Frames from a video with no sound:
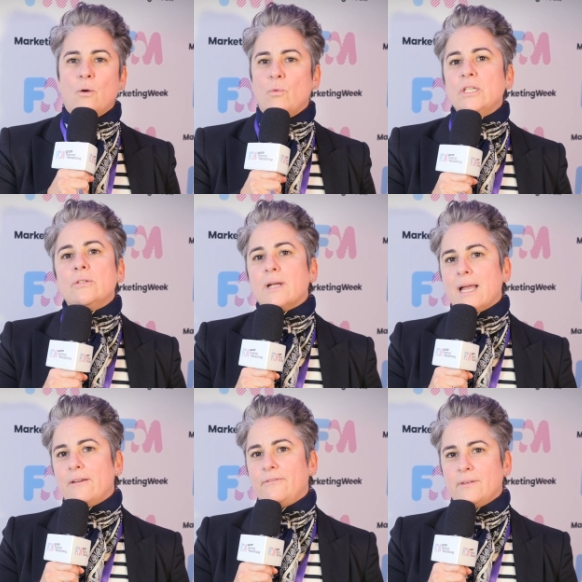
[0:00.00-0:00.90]
We need to
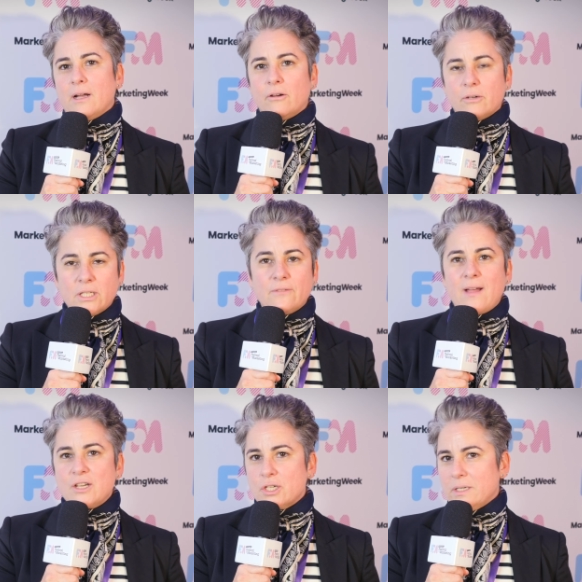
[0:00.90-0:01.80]
have
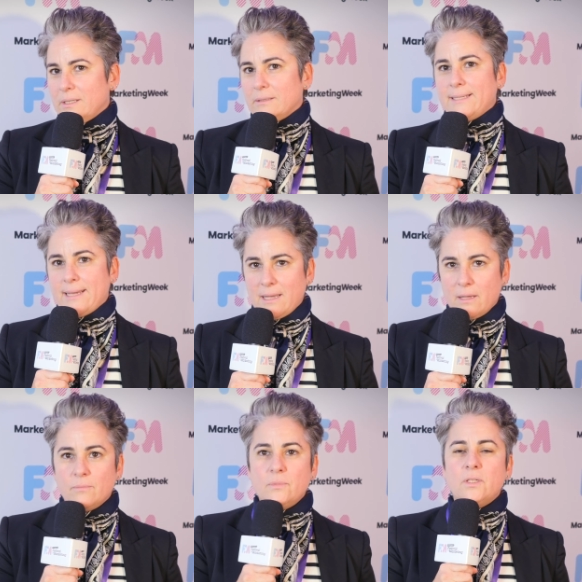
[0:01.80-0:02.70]
cross-functional
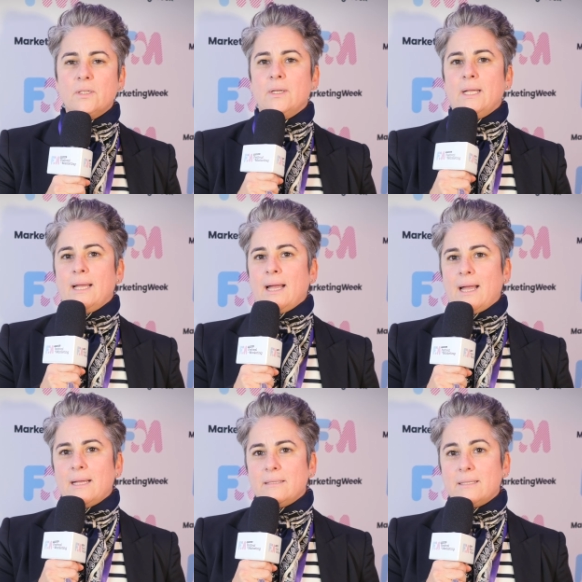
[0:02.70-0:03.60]
teams
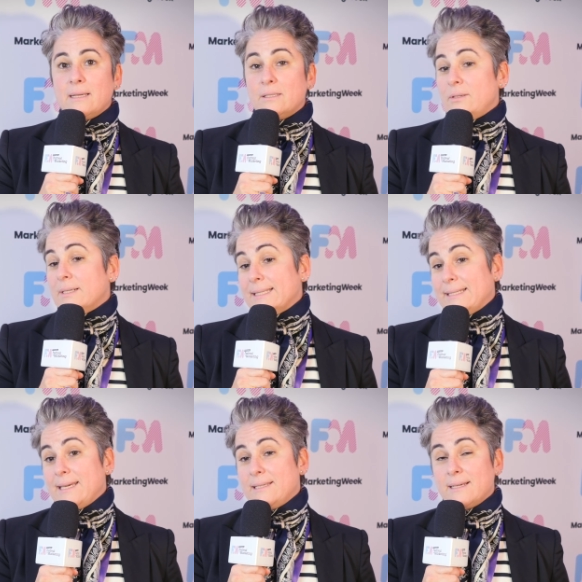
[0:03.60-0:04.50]
and to look at
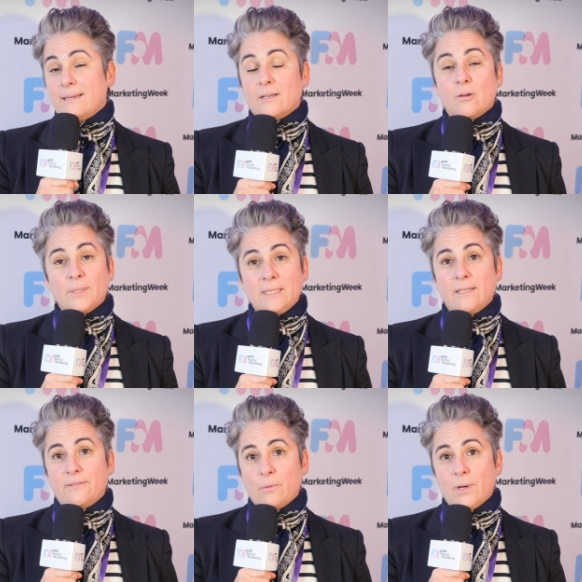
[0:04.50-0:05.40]
data in a completely
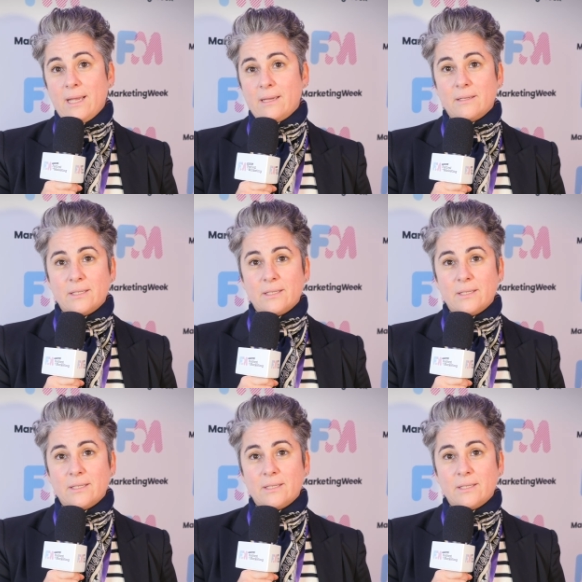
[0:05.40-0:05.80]
different way.